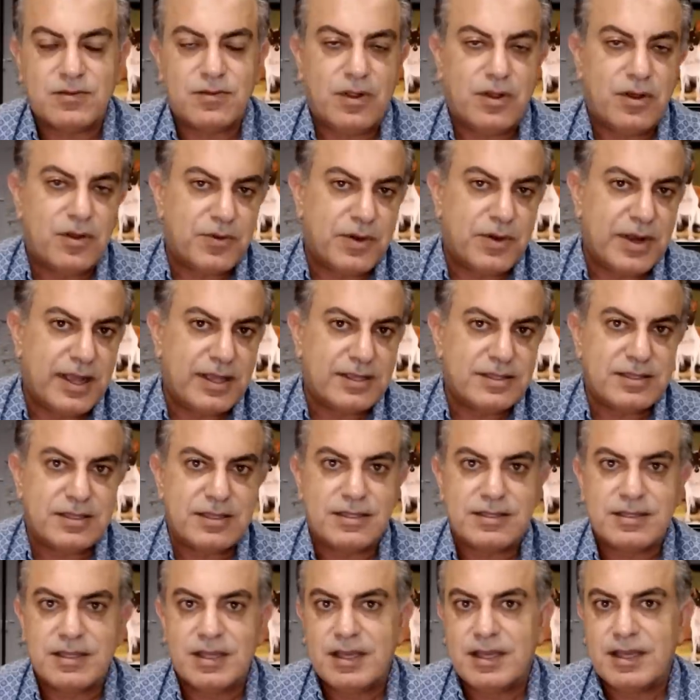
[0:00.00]
low
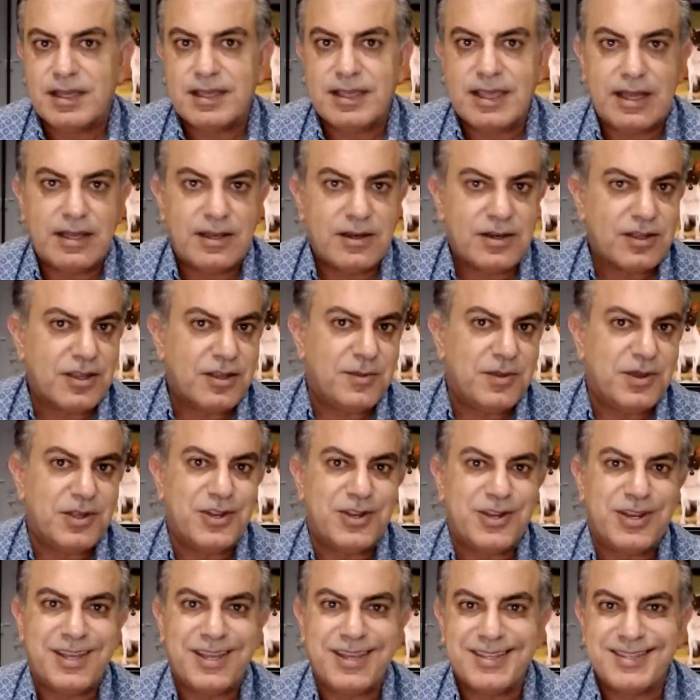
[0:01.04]
rises, gated
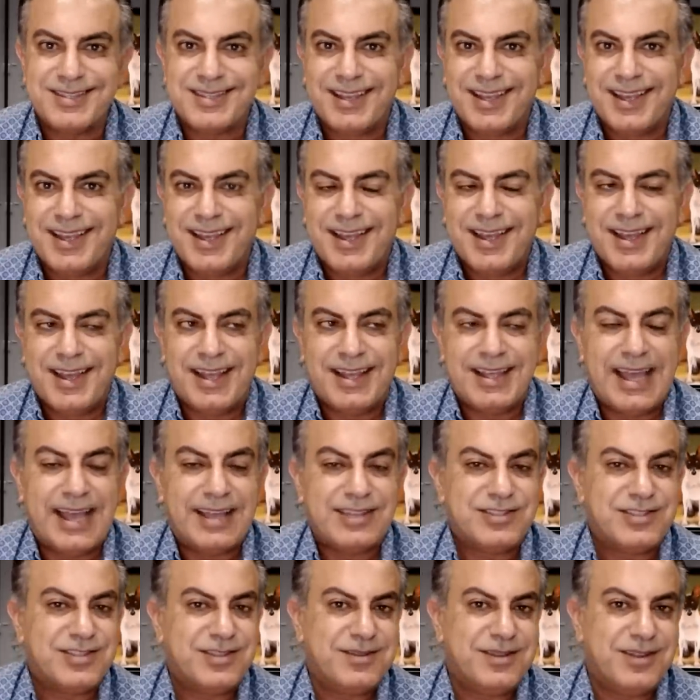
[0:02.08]
communities. It
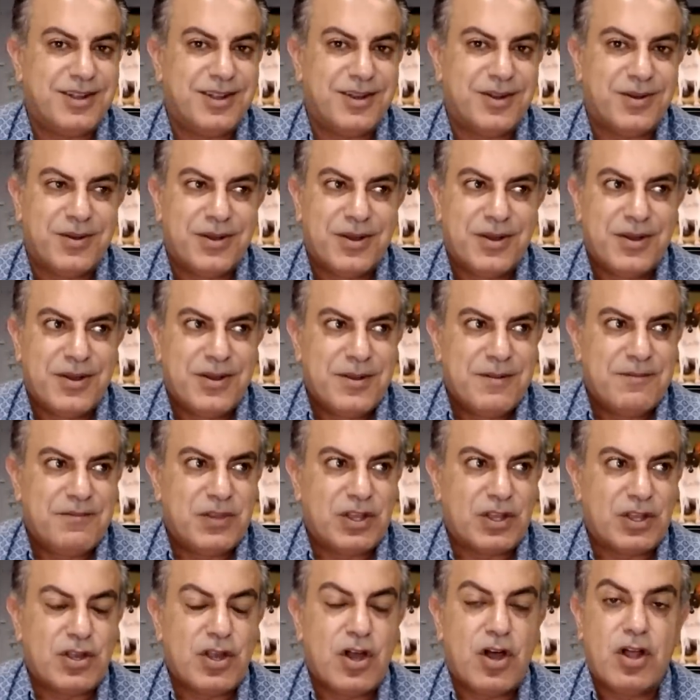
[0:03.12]
has you know
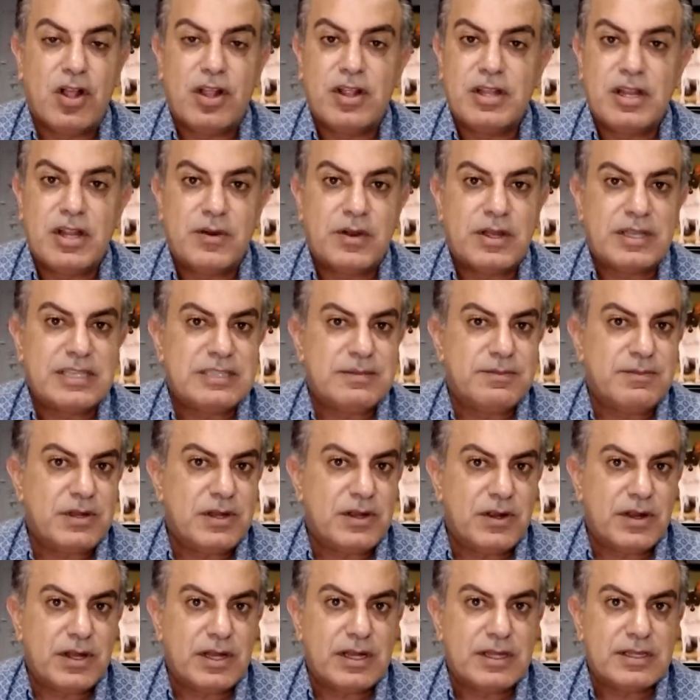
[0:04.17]
the culinary
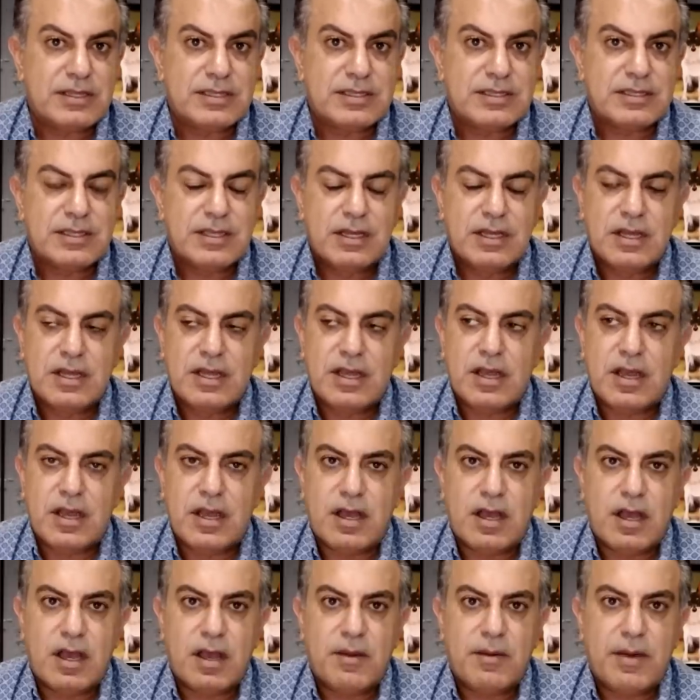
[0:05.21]
experience.
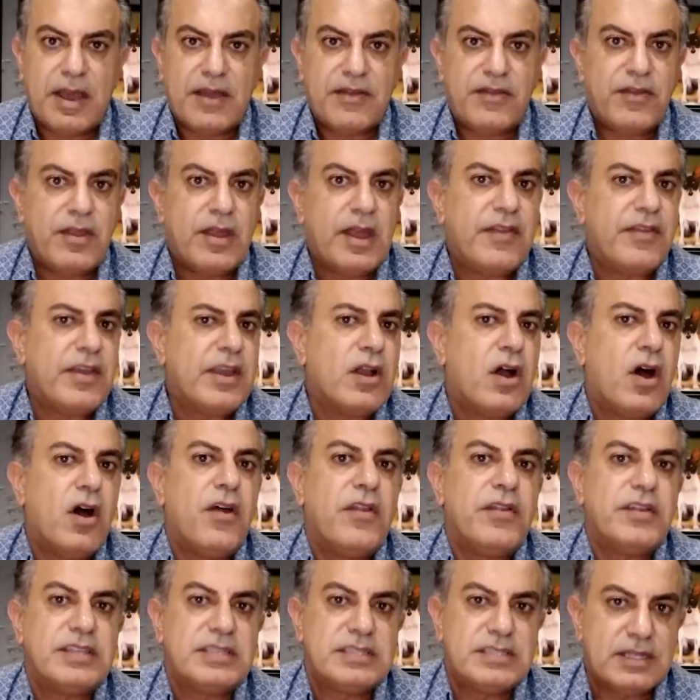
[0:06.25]
Uh, I, I, think all
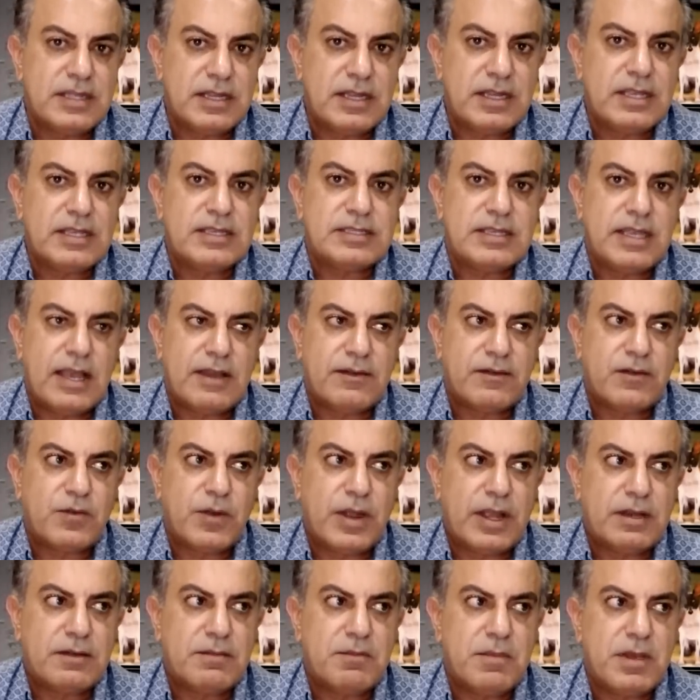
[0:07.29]
these cities have
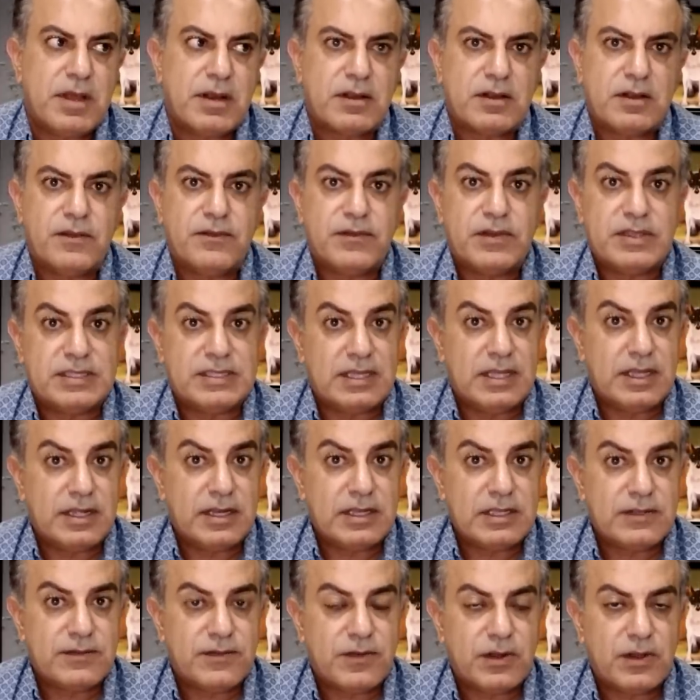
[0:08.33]
great medical
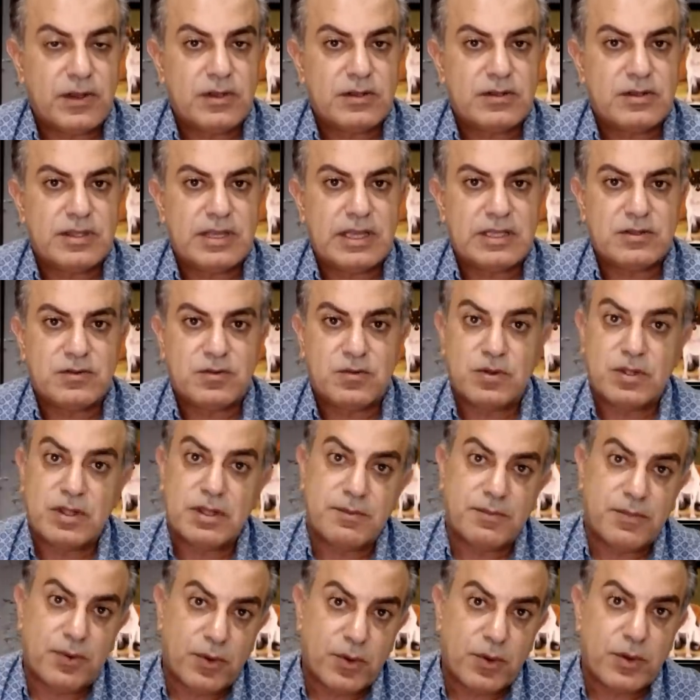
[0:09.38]
facilities for you, so that's really
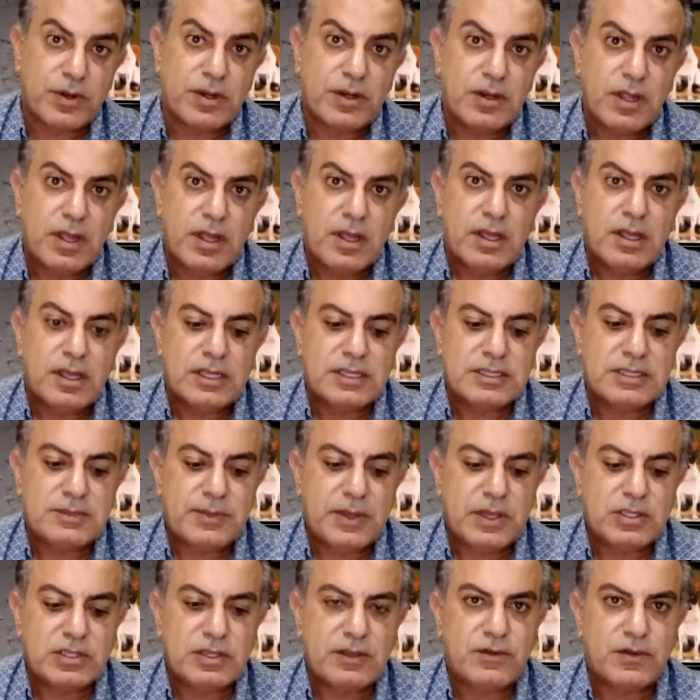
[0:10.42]
important,
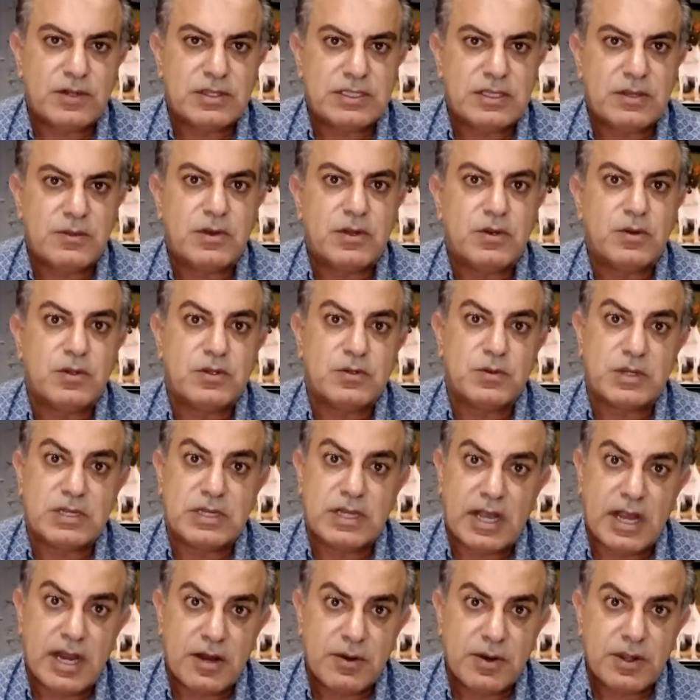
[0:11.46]
especially for someone who's
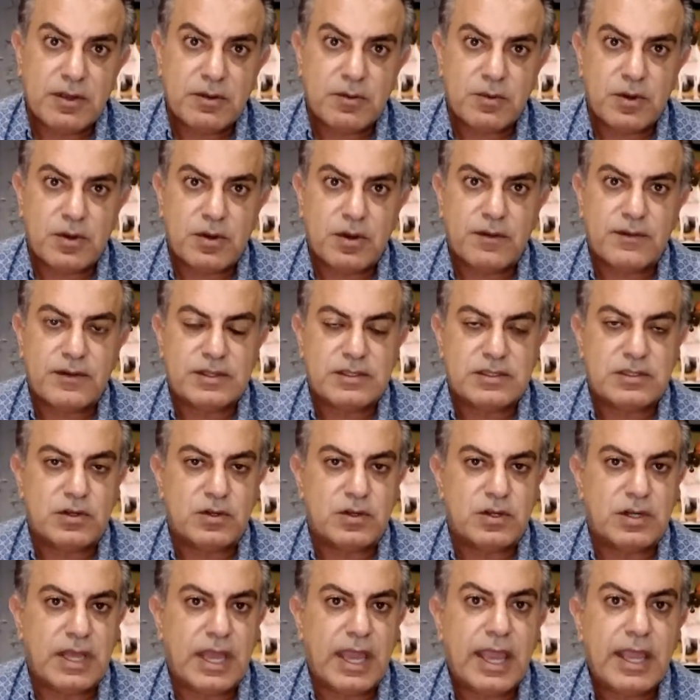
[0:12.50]
retiring, who you're over a
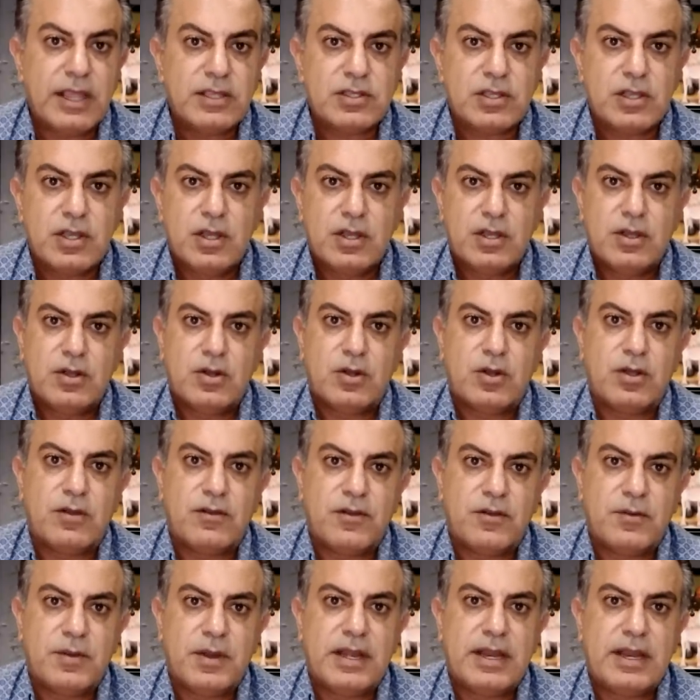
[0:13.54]
certain age, or if
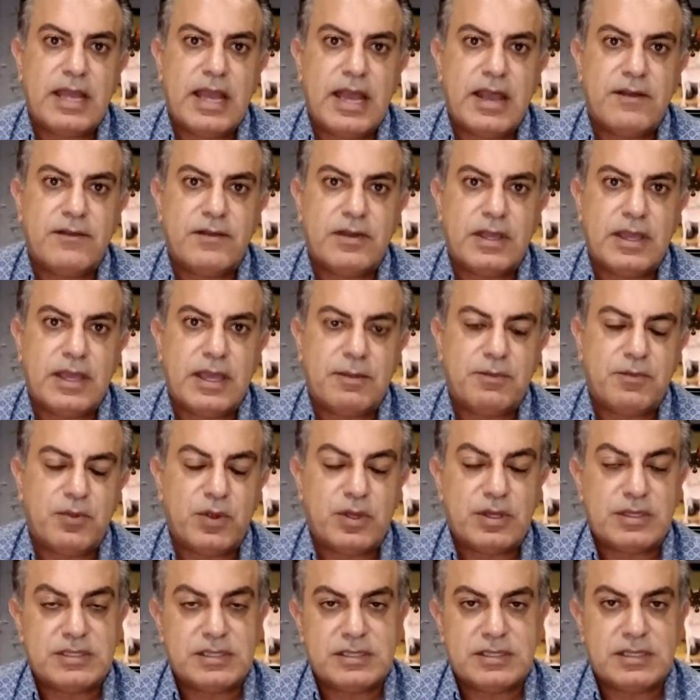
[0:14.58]
you might have a
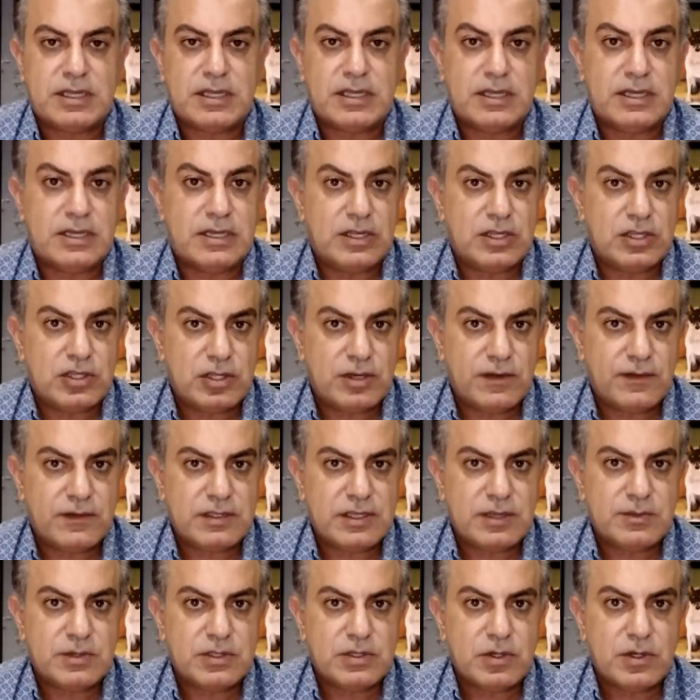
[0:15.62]
pre-existing condition of
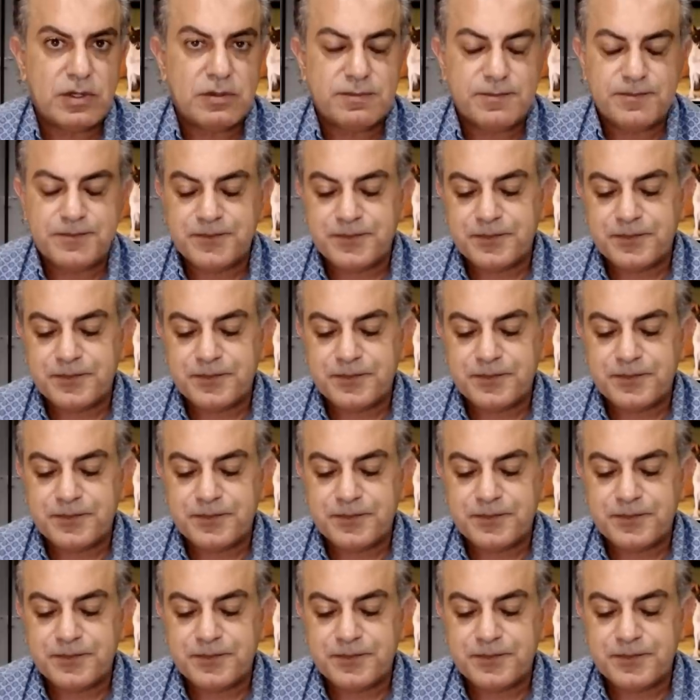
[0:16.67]
some sort.